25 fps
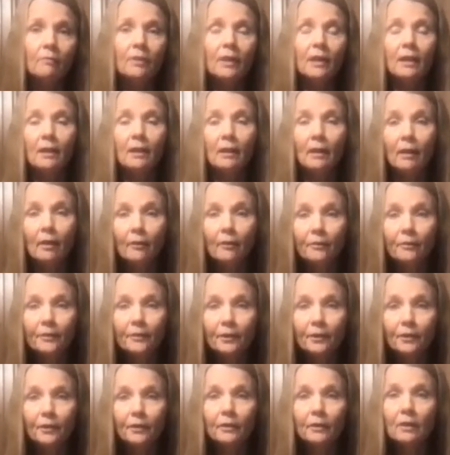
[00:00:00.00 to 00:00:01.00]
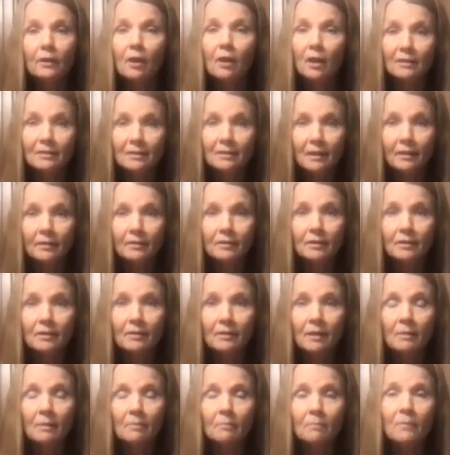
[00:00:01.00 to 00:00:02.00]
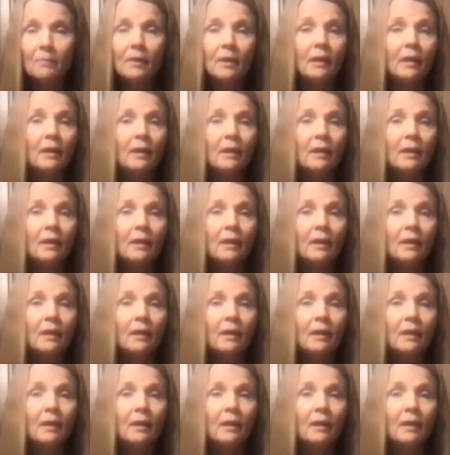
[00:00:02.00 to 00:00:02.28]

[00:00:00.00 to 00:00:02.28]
a healthier content to them.